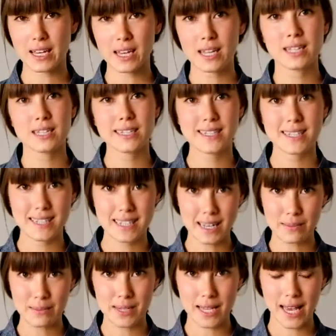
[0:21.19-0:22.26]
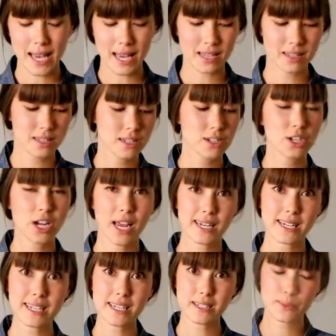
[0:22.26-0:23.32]
It's steamed egg, the
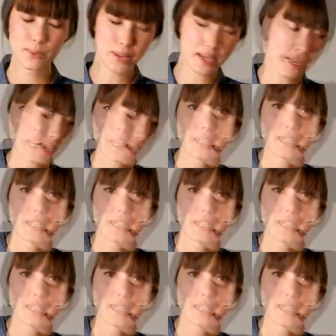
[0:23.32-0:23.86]
Chinese way.